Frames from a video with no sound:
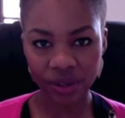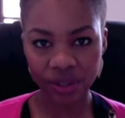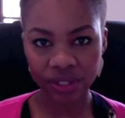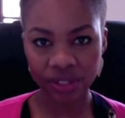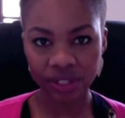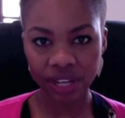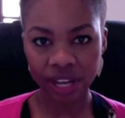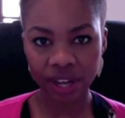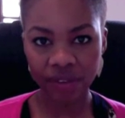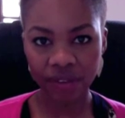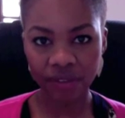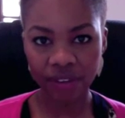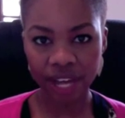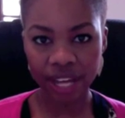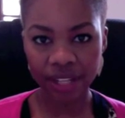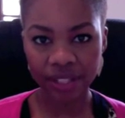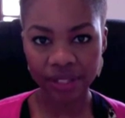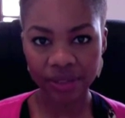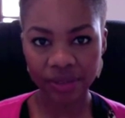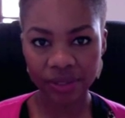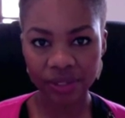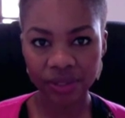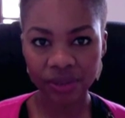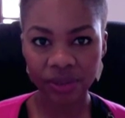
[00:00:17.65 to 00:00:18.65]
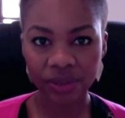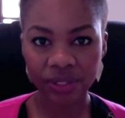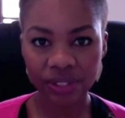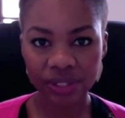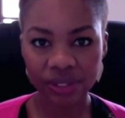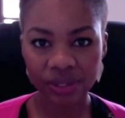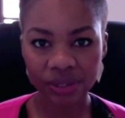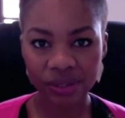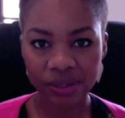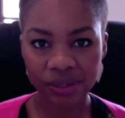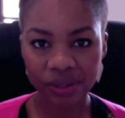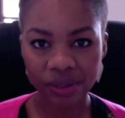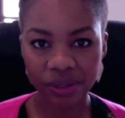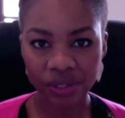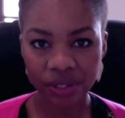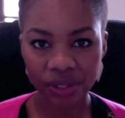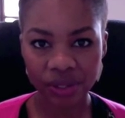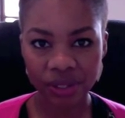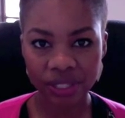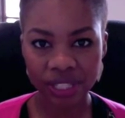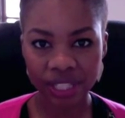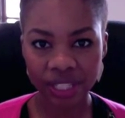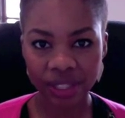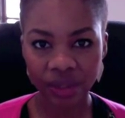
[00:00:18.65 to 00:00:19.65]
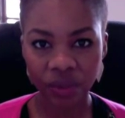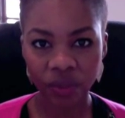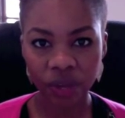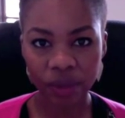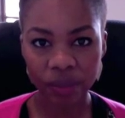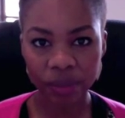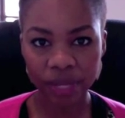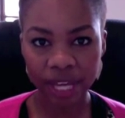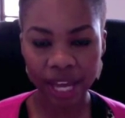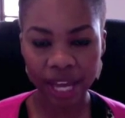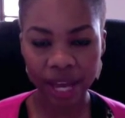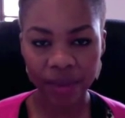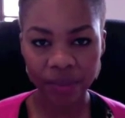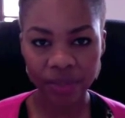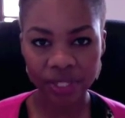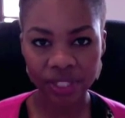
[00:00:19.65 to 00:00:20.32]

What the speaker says: so I've had to resort to using the webcam.